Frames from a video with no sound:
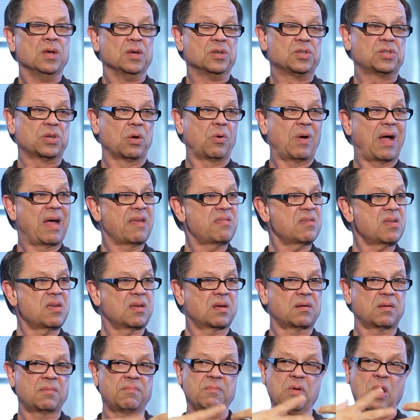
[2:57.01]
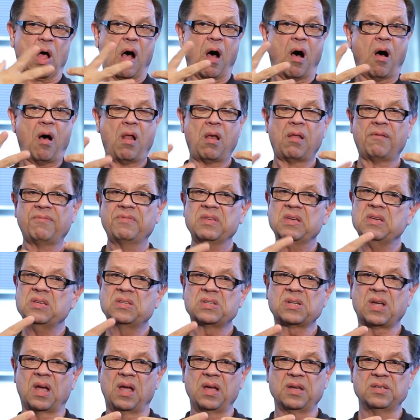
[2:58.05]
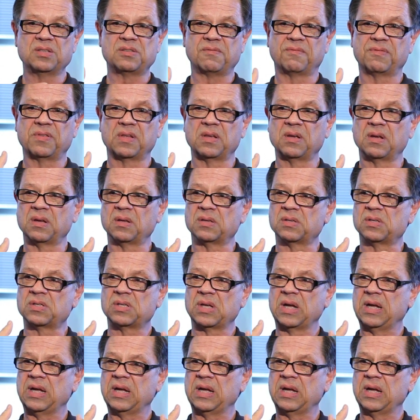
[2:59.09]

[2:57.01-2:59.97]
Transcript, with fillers: So I think all of these kinds of things,